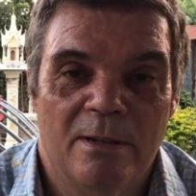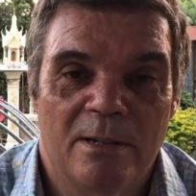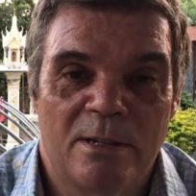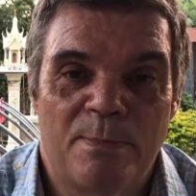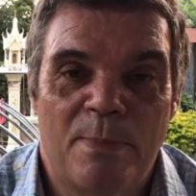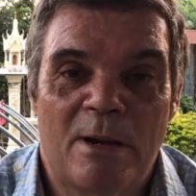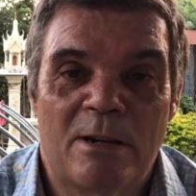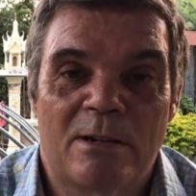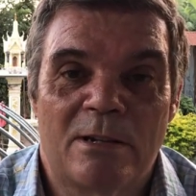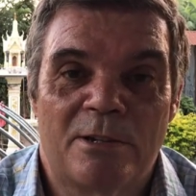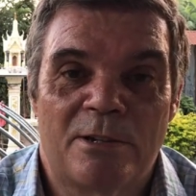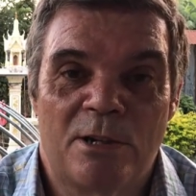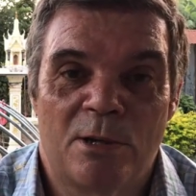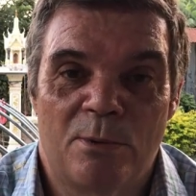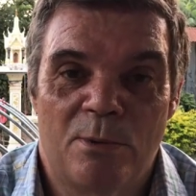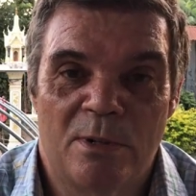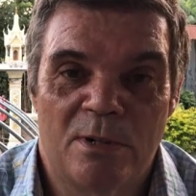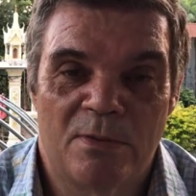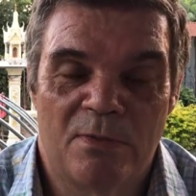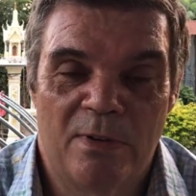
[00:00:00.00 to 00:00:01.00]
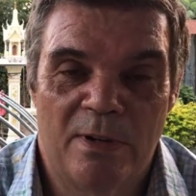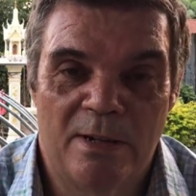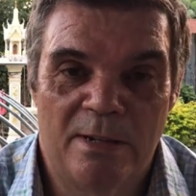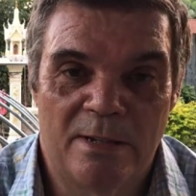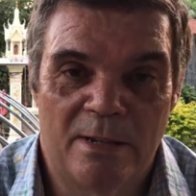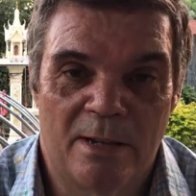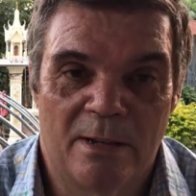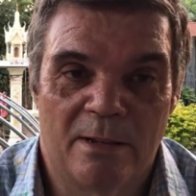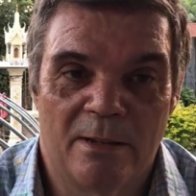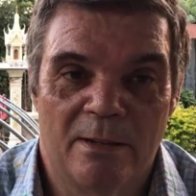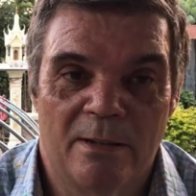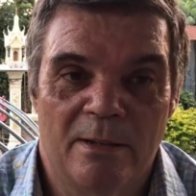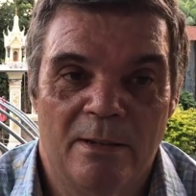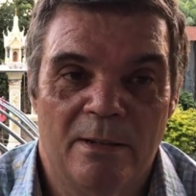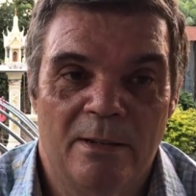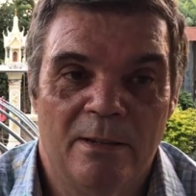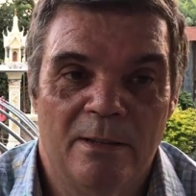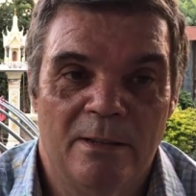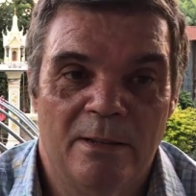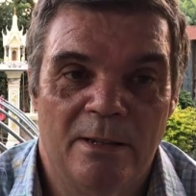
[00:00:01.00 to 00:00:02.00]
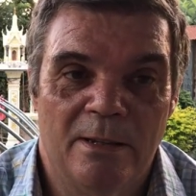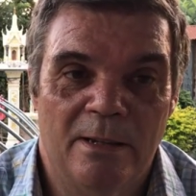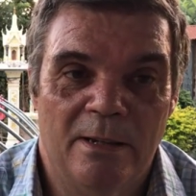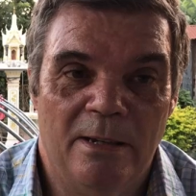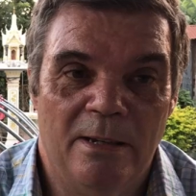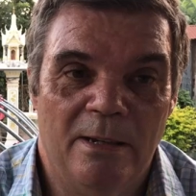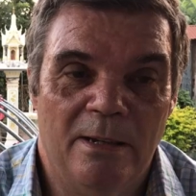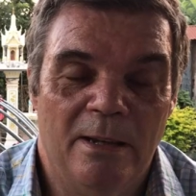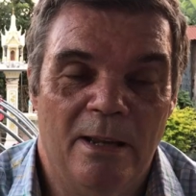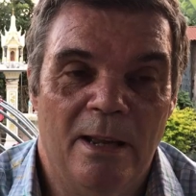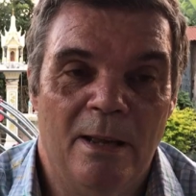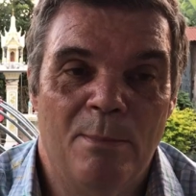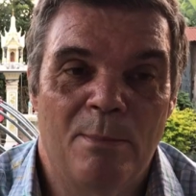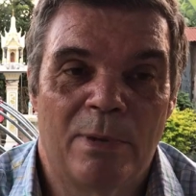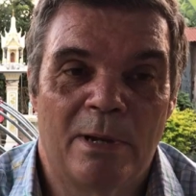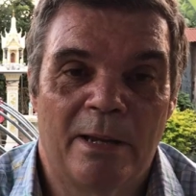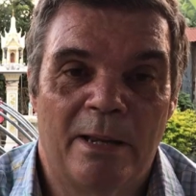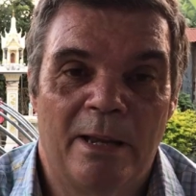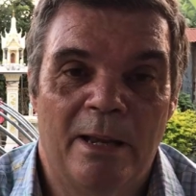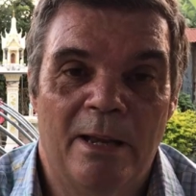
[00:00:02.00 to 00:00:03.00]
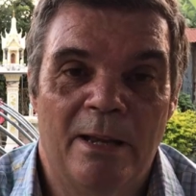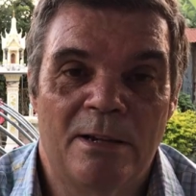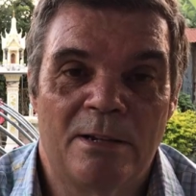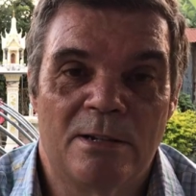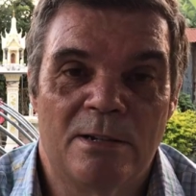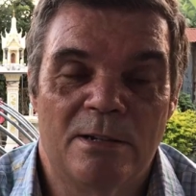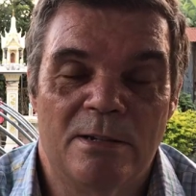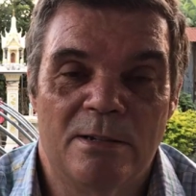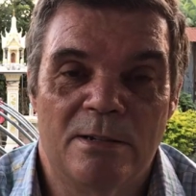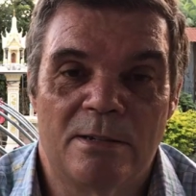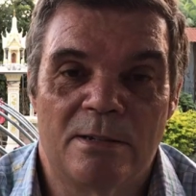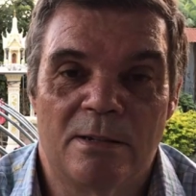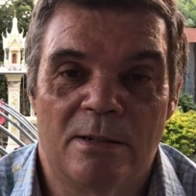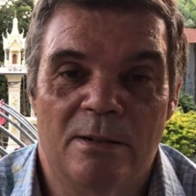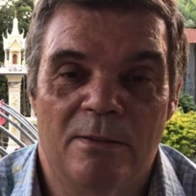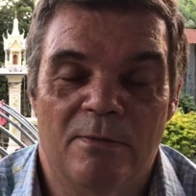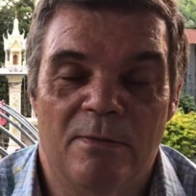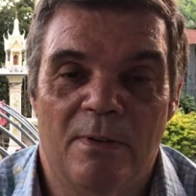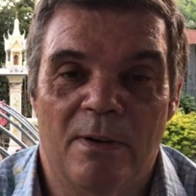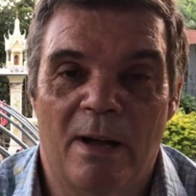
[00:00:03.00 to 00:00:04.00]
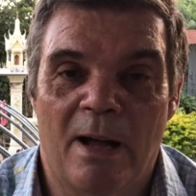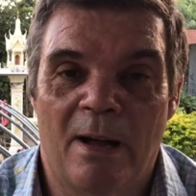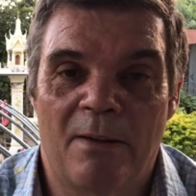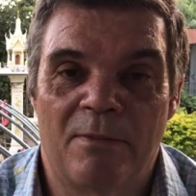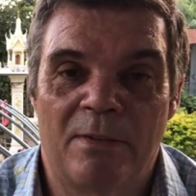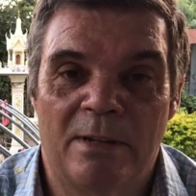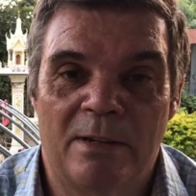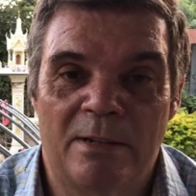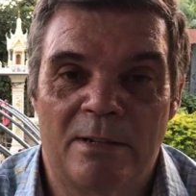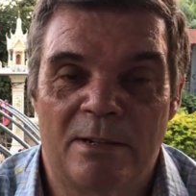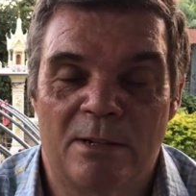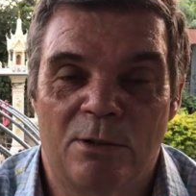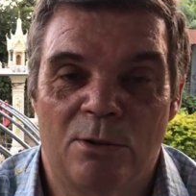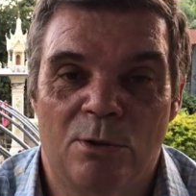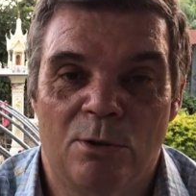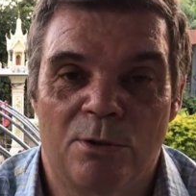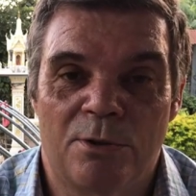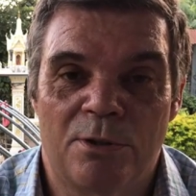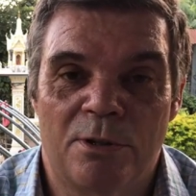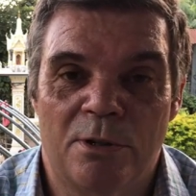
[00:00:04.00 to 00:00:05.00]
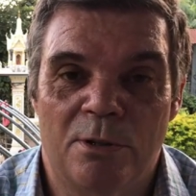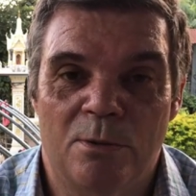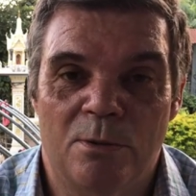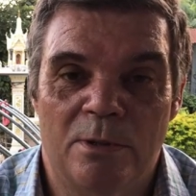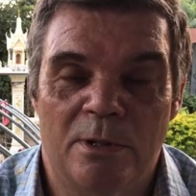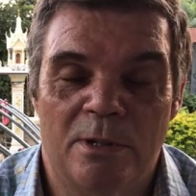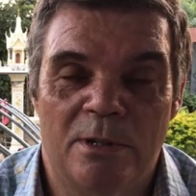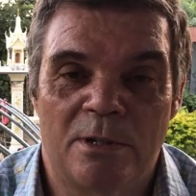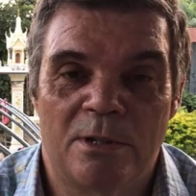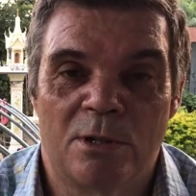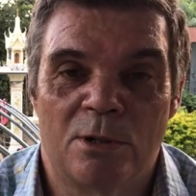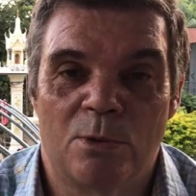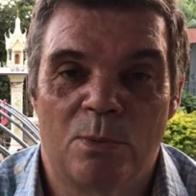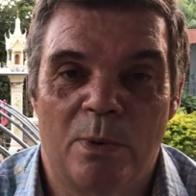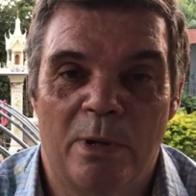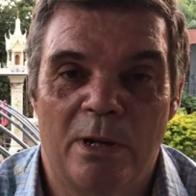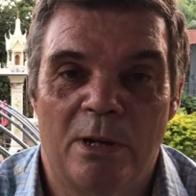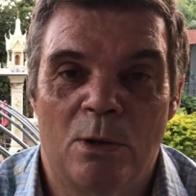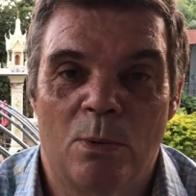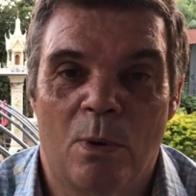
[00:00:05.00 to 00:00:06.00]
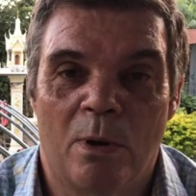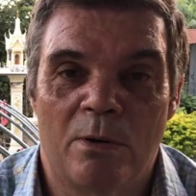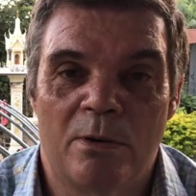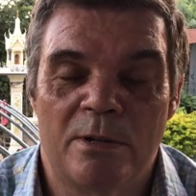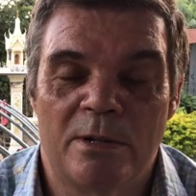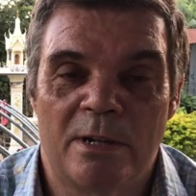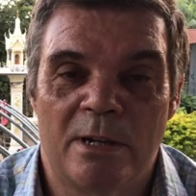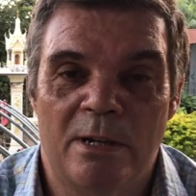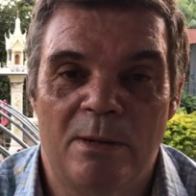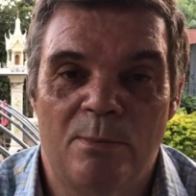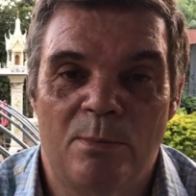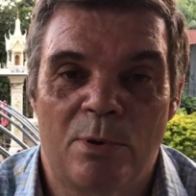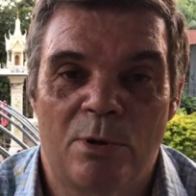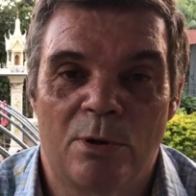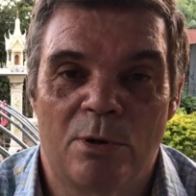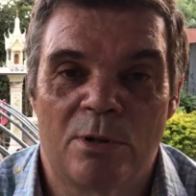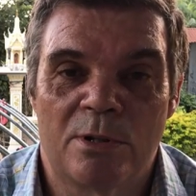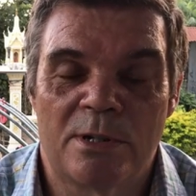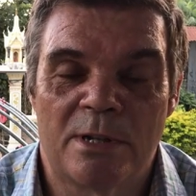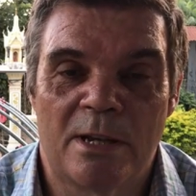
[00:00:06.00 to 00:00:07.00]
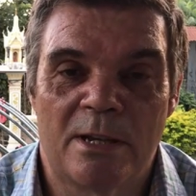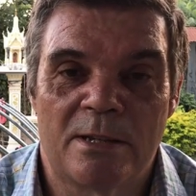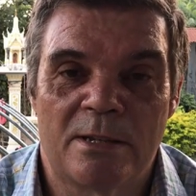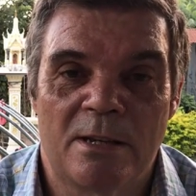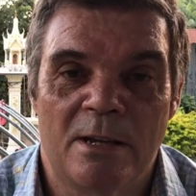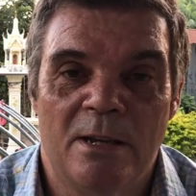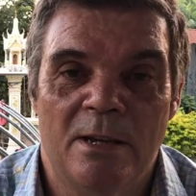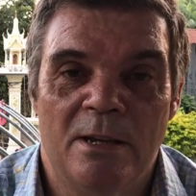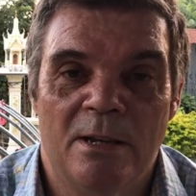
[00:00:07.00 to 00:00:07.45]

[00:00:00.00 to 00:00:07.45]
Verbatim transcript: special tourist visa, the implications of having to go through the 2-week quarantine process,